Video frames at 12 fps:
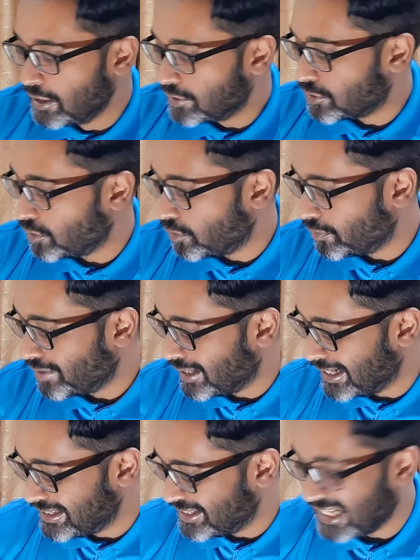so
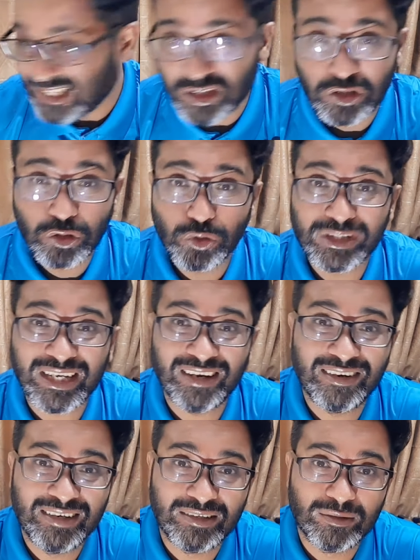it changed juice
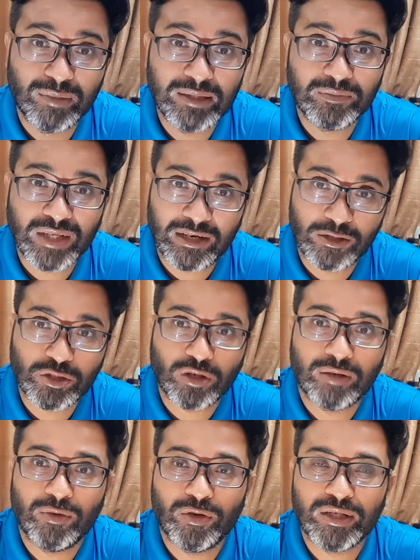color a little bit and I'll talk
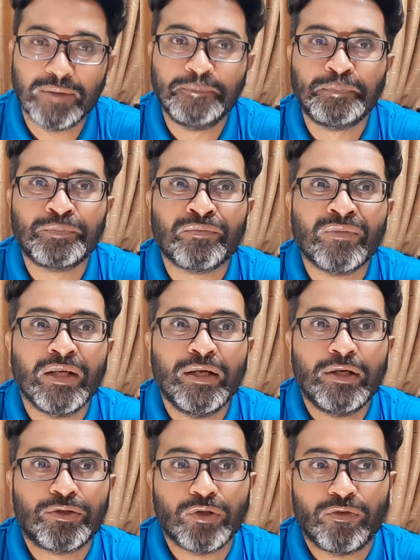about it
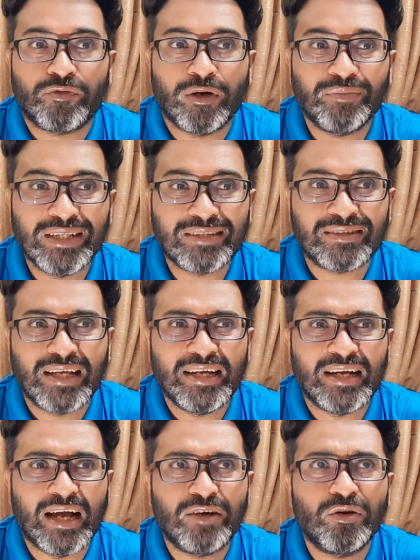so from this line
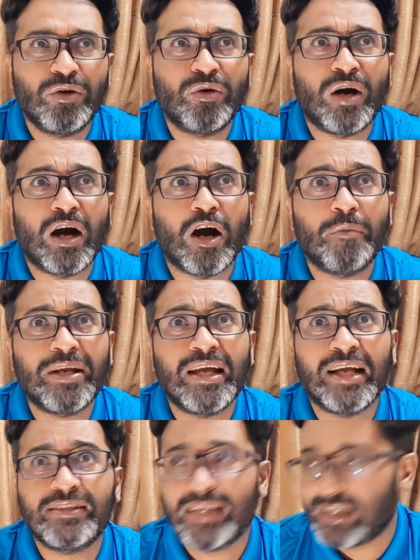I don't know how many I
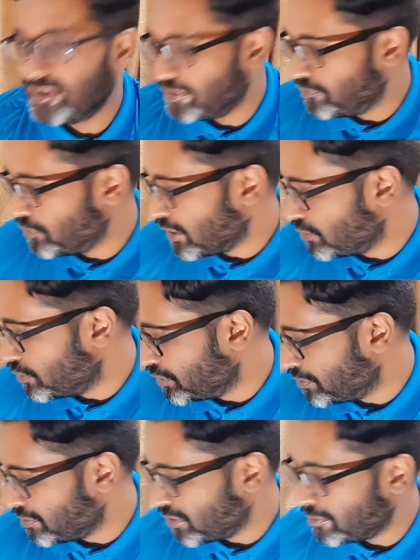exactly reviewed I don't
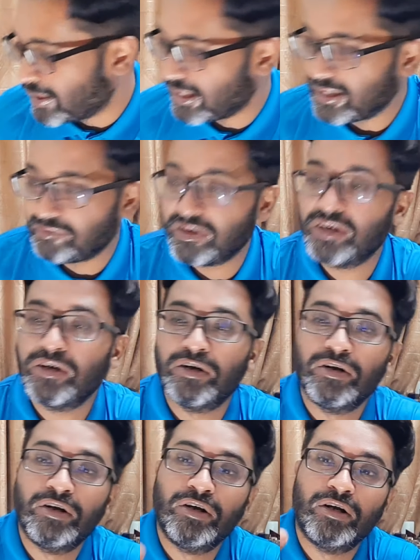remember but I definitely
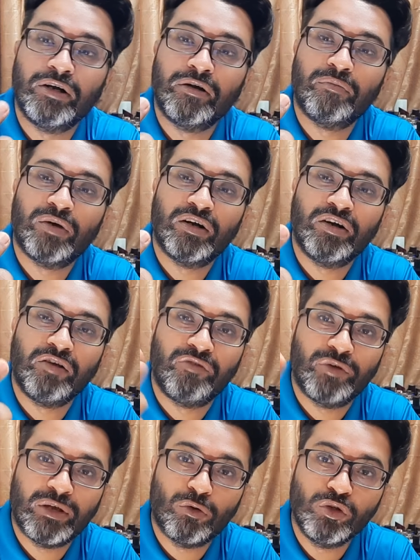remember
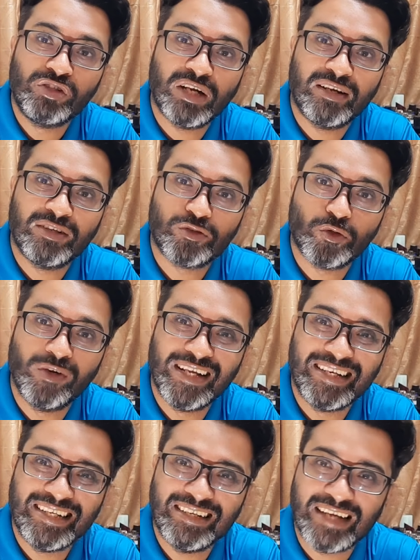reviewing Un Jardin Sur le
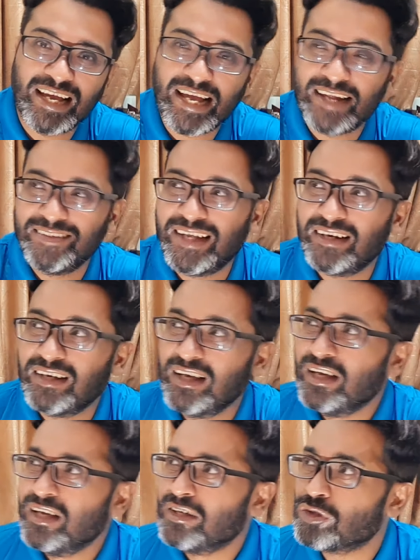Nil I had that
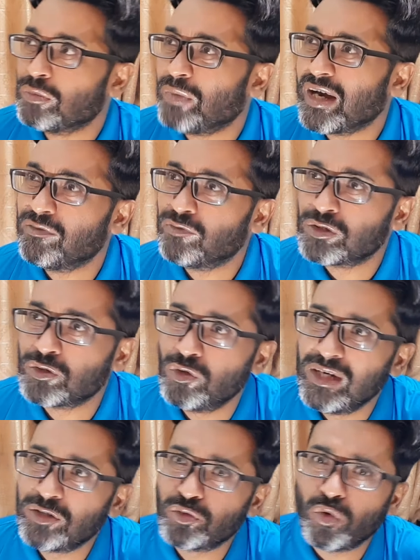so perhaps Sur
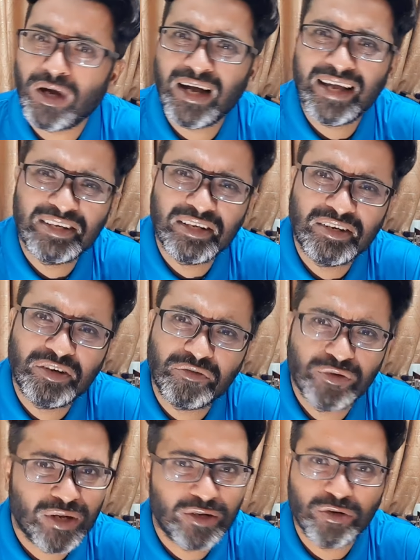le Toit I did
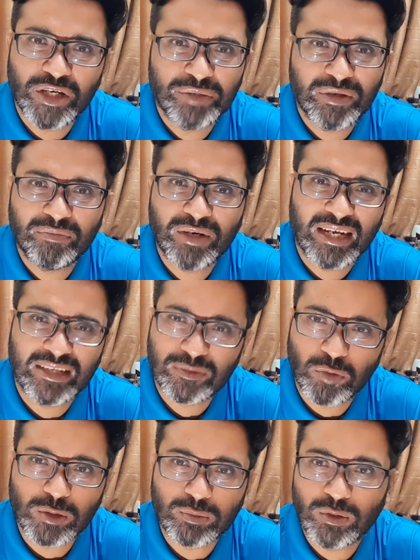review I don't remember I had
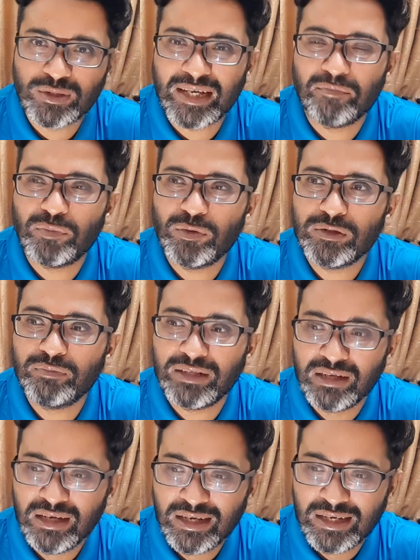small small samples
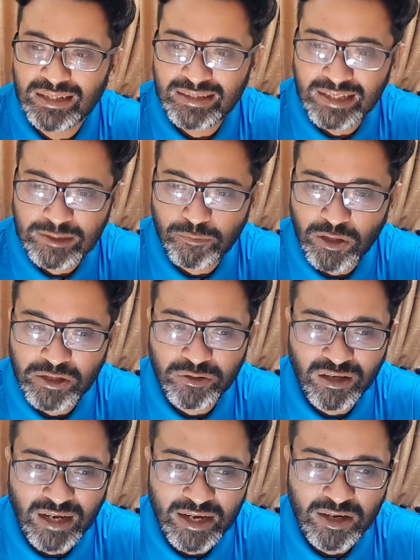but this
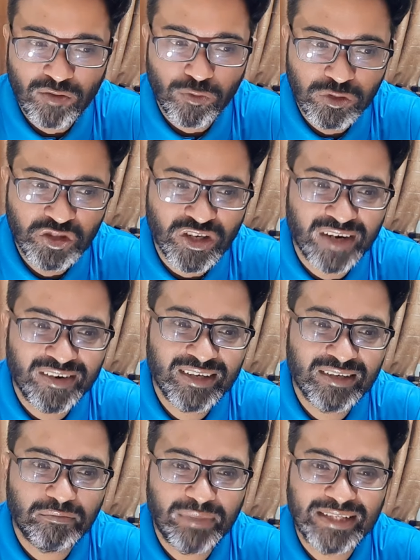particular line of Un
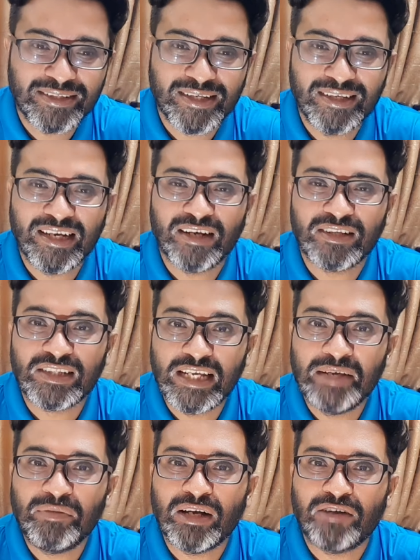Jardin basically are
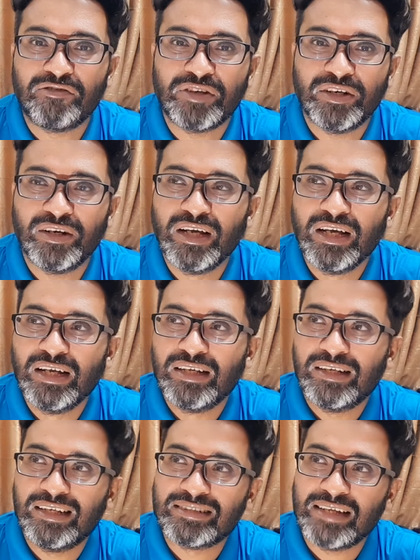themed after
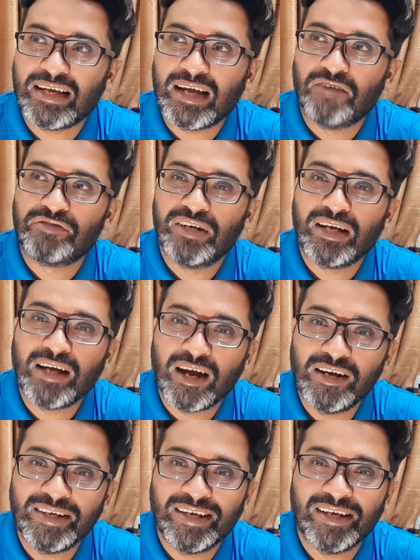it's like after a
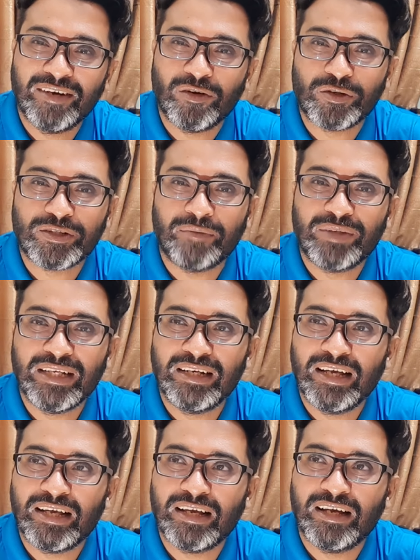garden or something
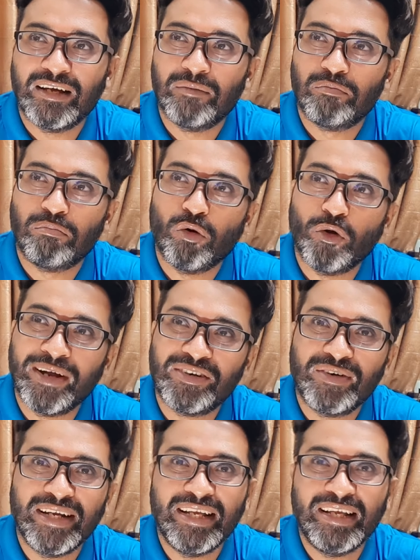like a
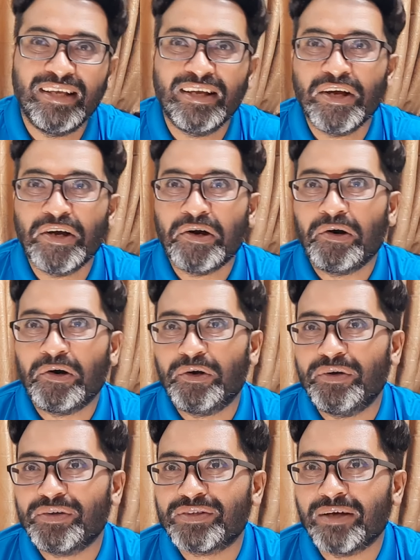poetry
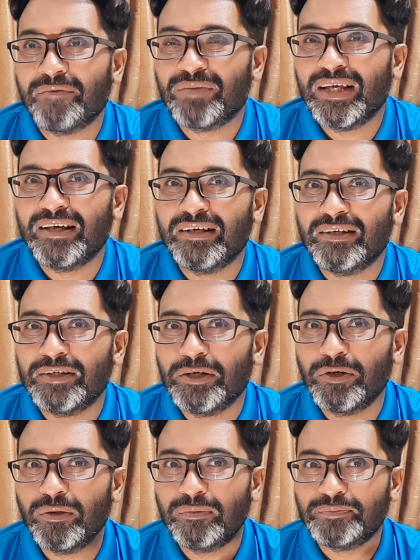or something you
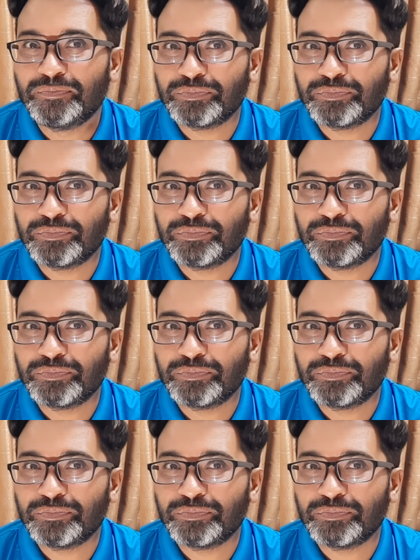know